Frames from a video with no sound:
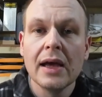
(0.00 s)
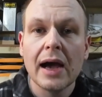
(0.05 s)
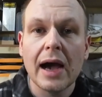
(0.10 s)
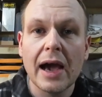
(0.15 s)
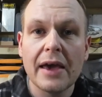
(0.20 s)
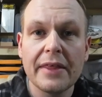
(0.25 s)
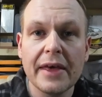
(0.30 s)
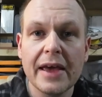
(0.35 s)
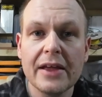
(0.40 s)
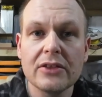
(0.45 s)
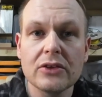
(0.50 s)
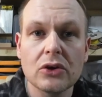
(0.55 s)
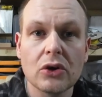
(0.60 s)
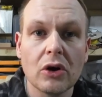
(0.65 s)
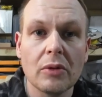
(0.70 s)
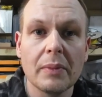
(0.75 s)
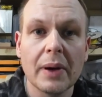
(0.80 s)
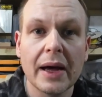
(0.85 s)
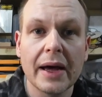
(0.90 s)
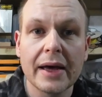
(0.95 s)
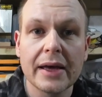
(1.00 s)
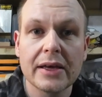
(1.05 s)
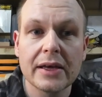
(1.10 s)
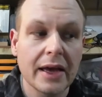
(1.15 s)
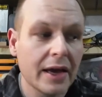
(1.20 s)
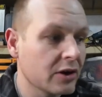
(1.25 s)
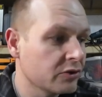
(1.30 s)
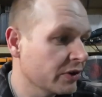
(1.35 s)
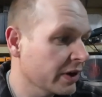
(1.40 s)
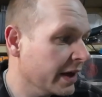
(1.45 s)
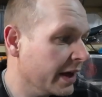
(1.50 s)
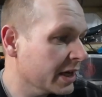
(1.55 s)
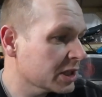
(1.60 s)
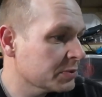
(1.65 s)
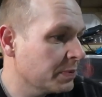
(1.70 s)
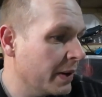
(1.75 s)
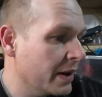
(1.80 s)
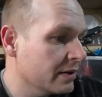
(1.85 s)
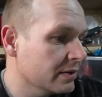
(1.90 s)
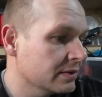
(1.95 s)
I then got my Rig
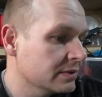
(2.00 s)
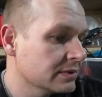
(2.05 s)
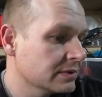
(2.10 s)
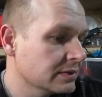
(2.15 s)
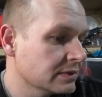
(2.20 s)
Expert